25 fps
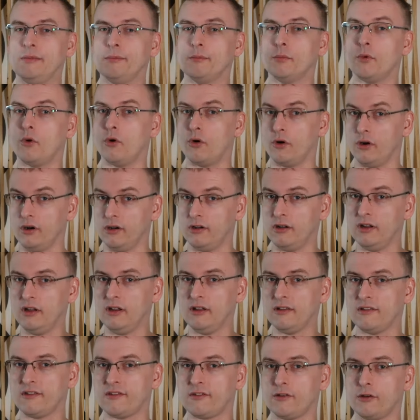more,
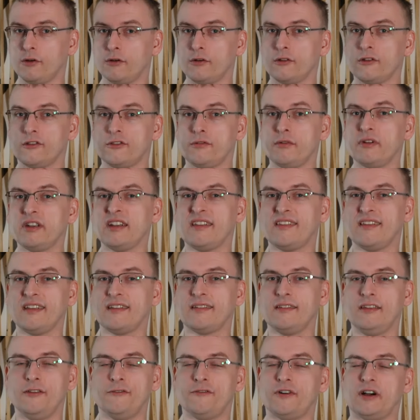so
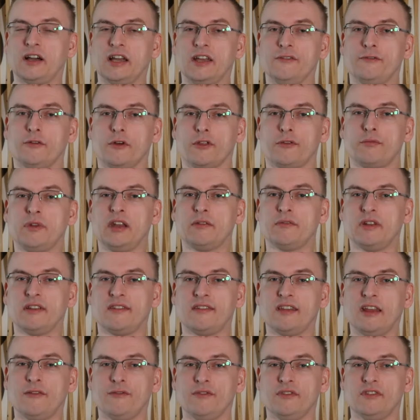365 or
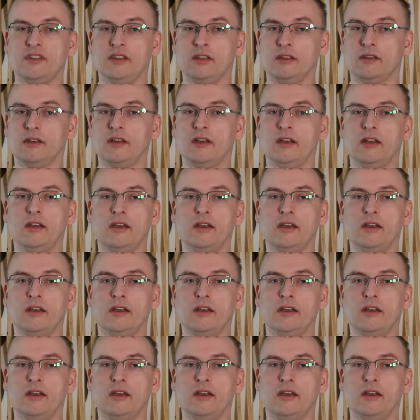370.